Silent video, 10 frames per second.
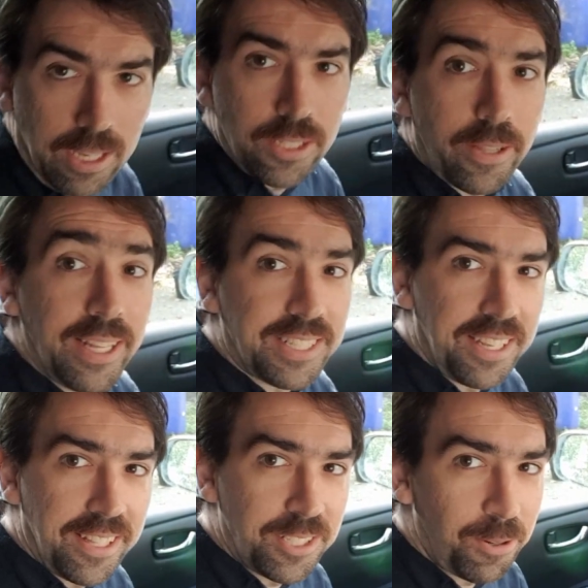So that's
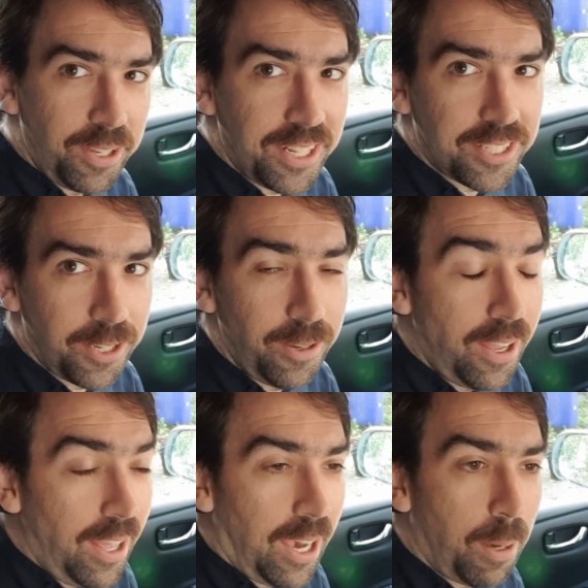it, that's all you need to do.
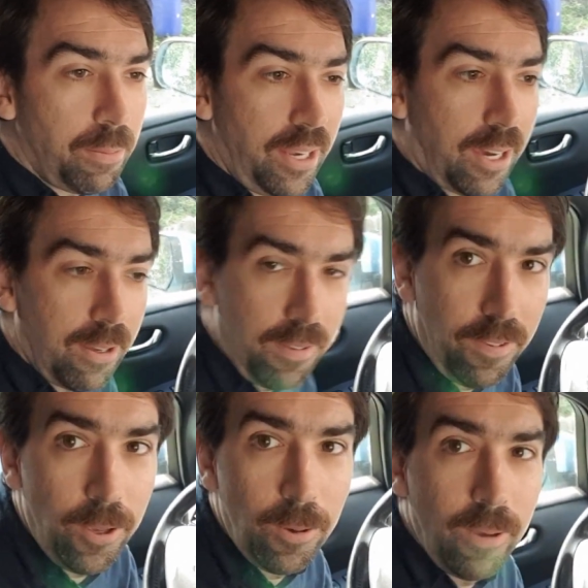Um, now
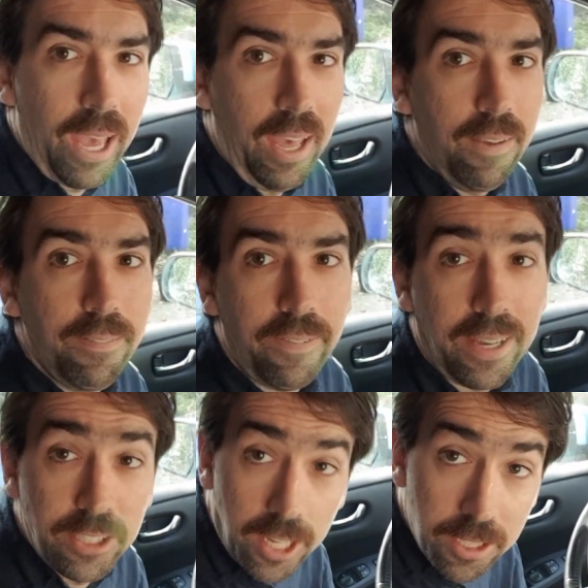if you have
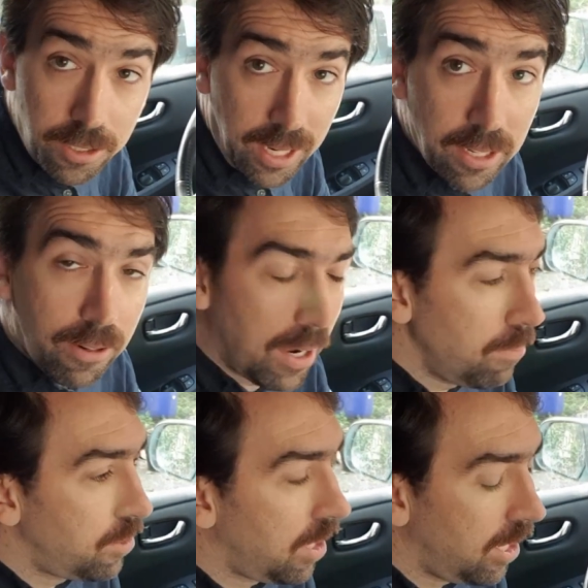uh, charged your car to
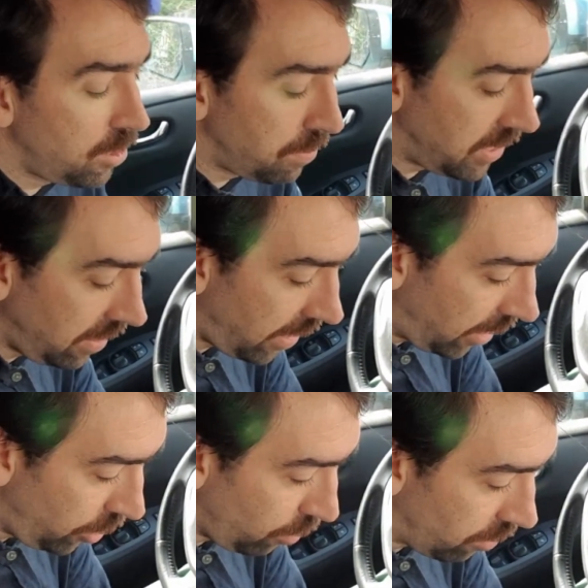one hundred percent
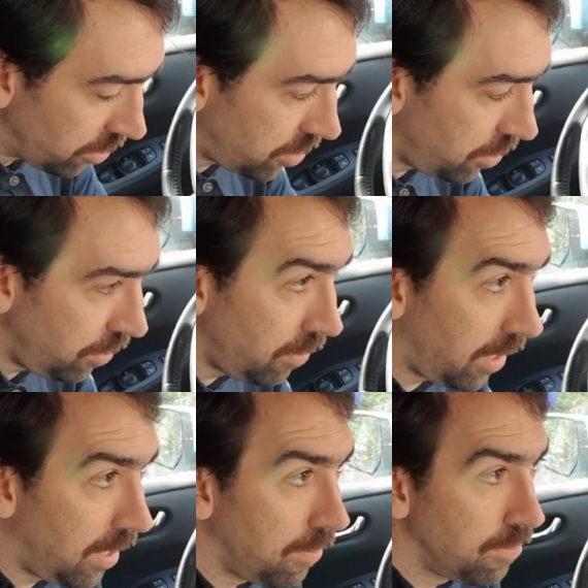and you want to
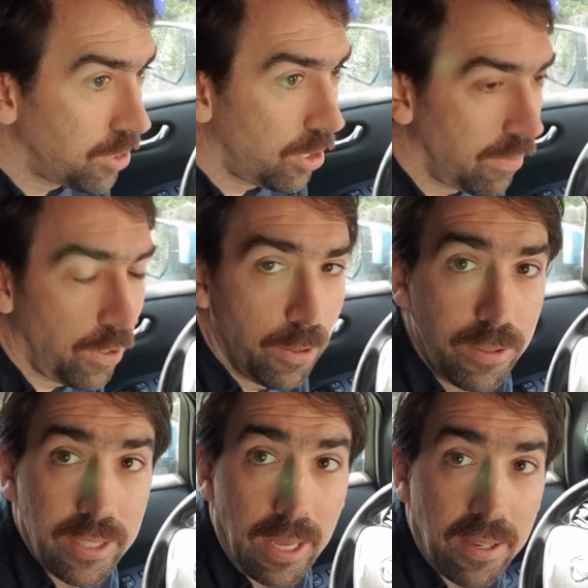um, sort of
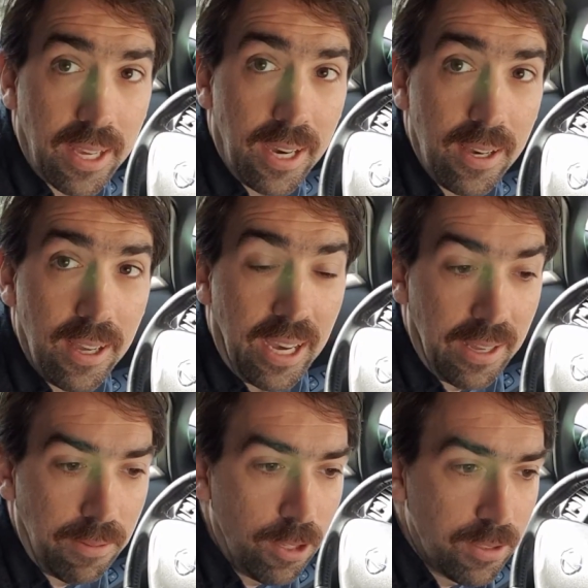use that car,
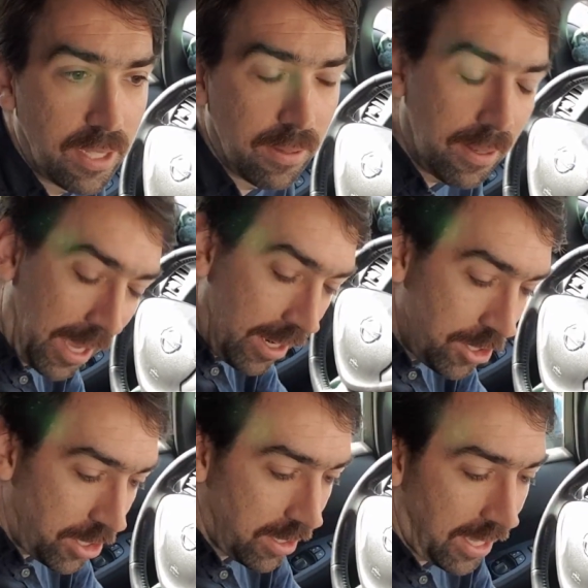uh, use the
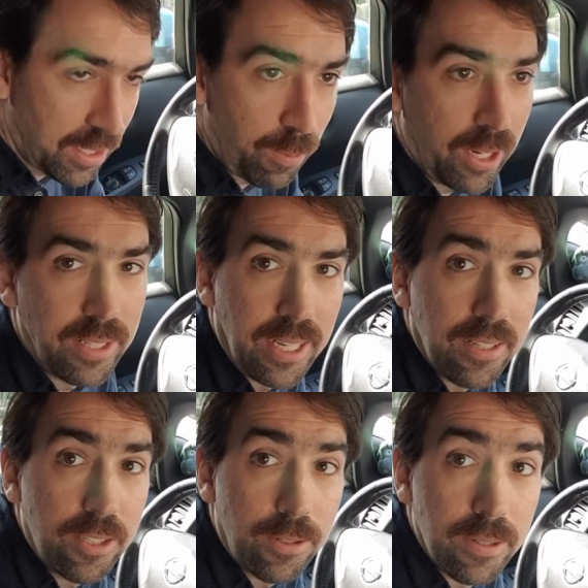energy in that to bring it
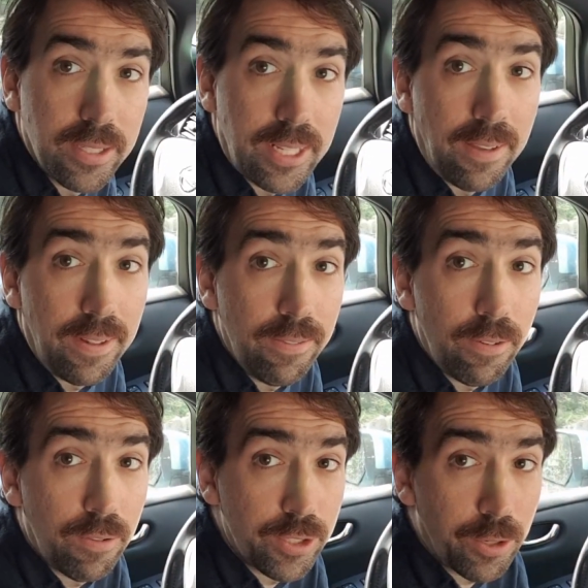down to a safe level
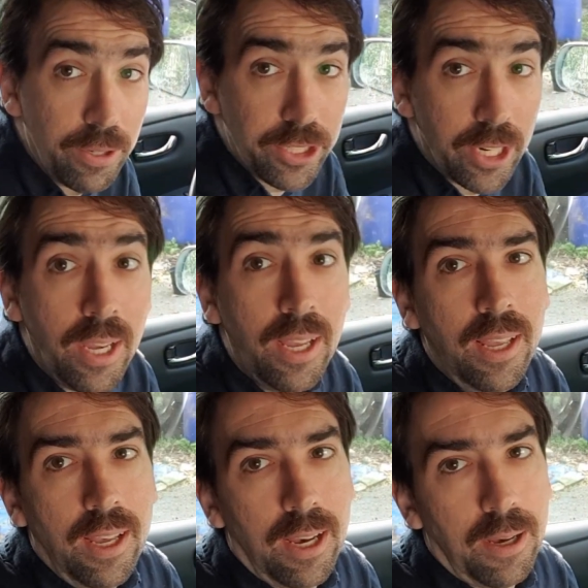for storage,
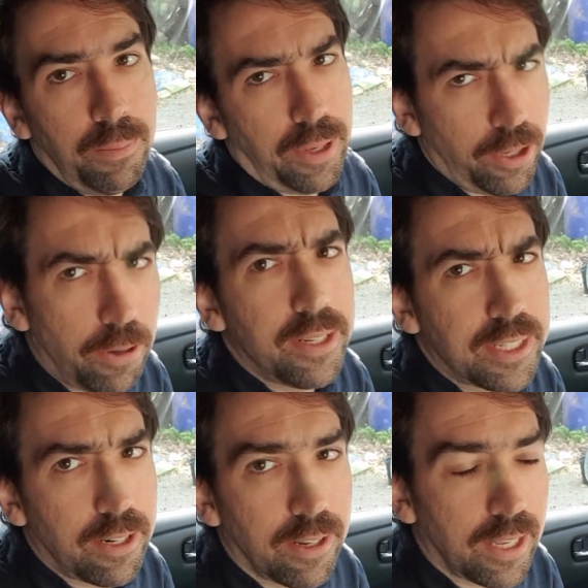um, but you don't
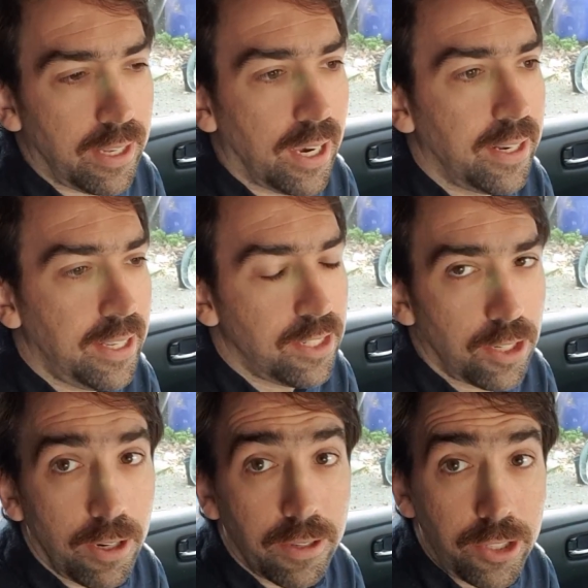necessarily uh, need to
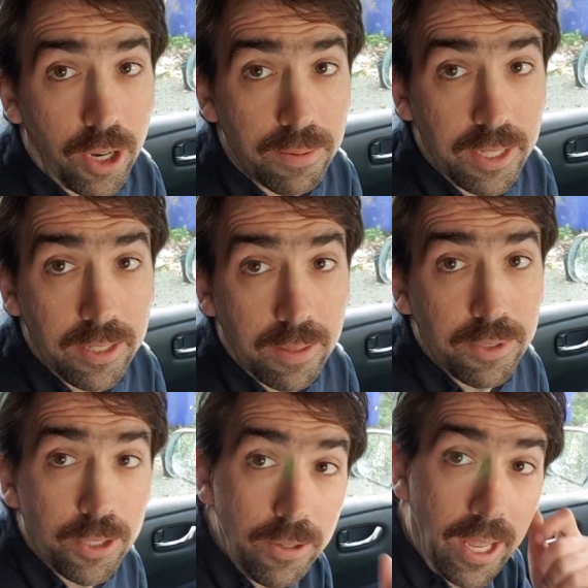go to the shops anytime
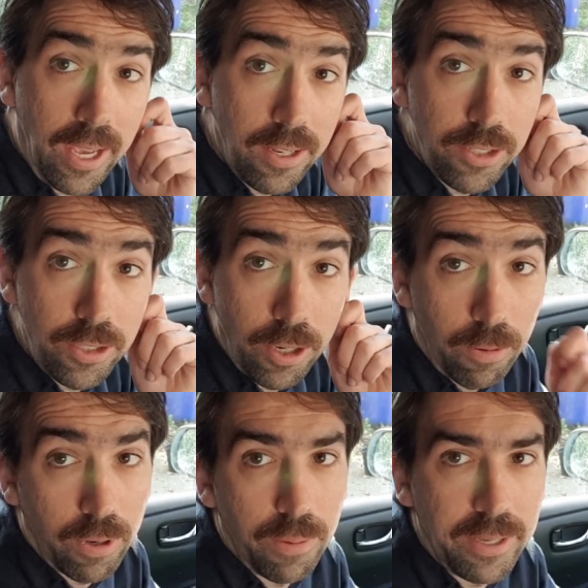soon, and you don't
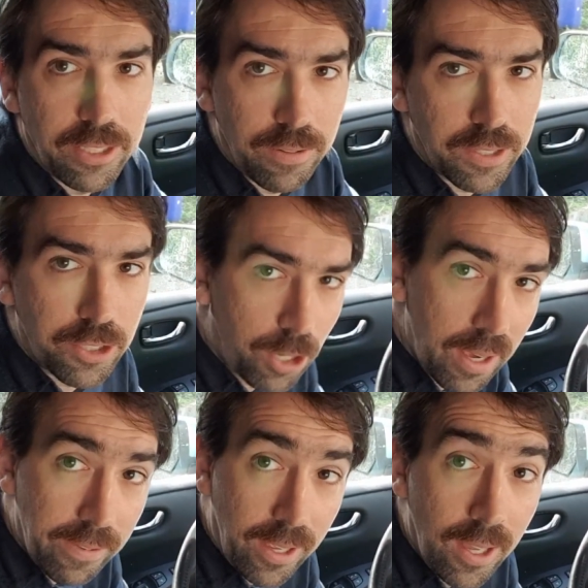want to be sort of just
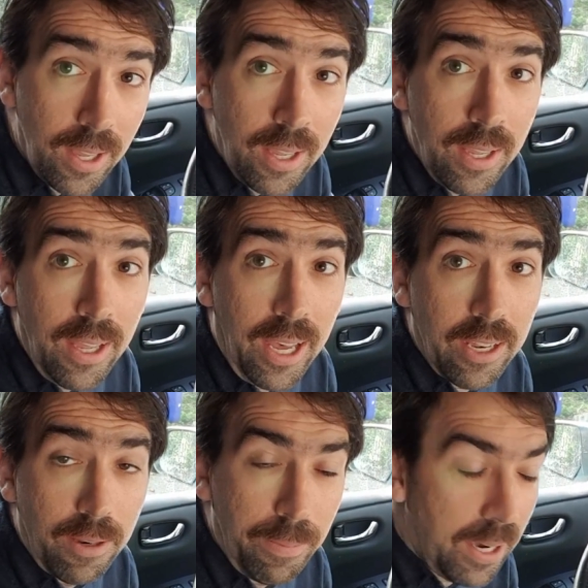driving
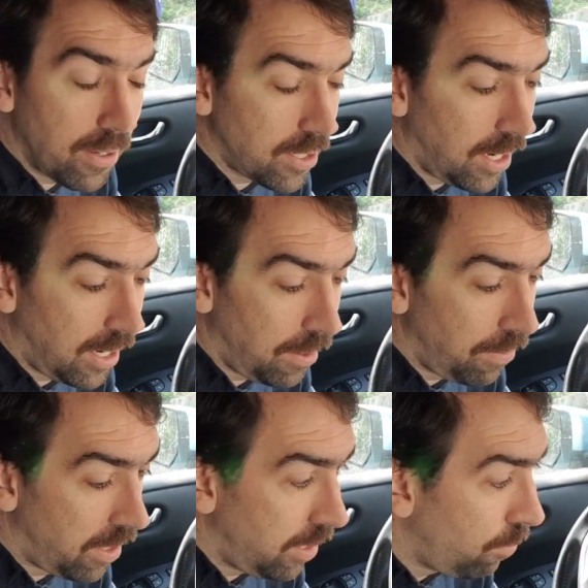out and about,
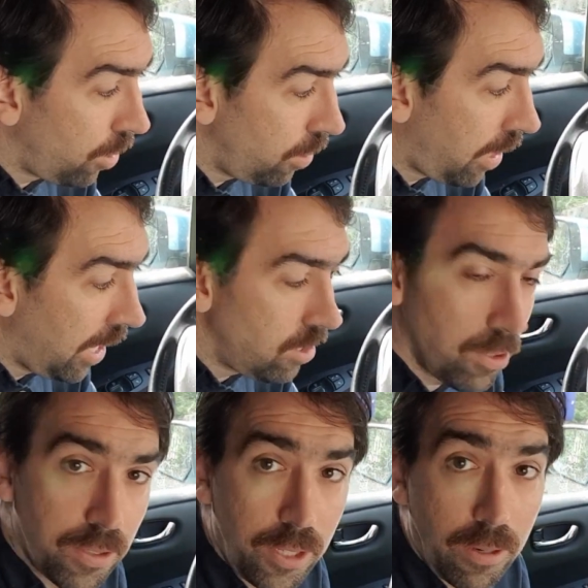um, then what you can
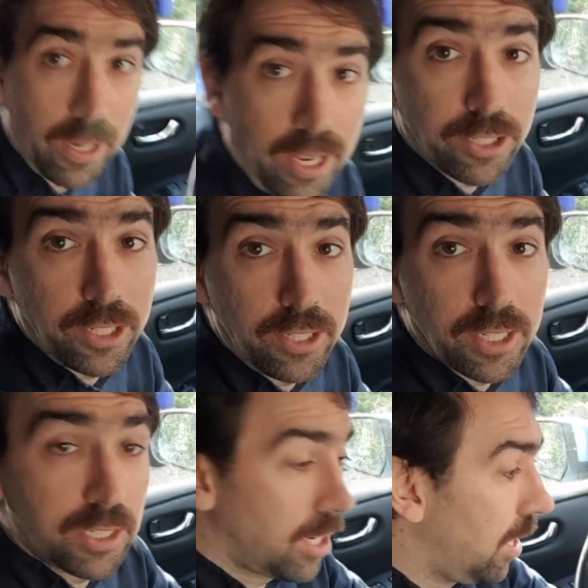do is you actually
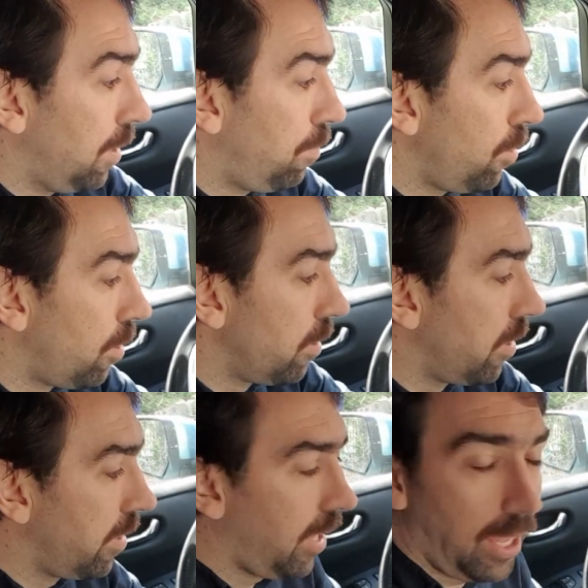just uh, put
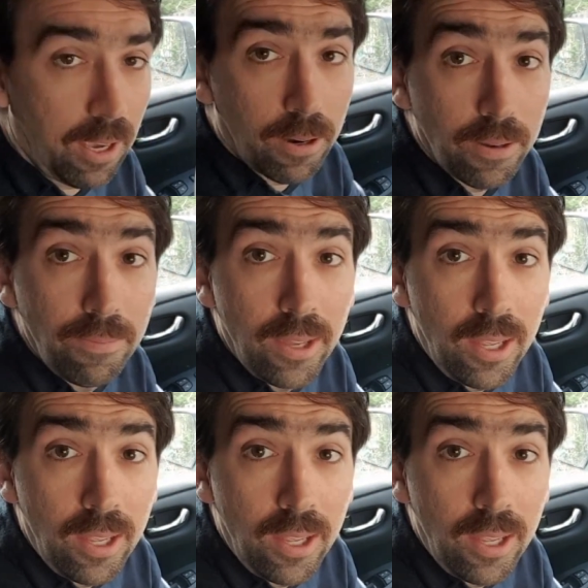on the aircon.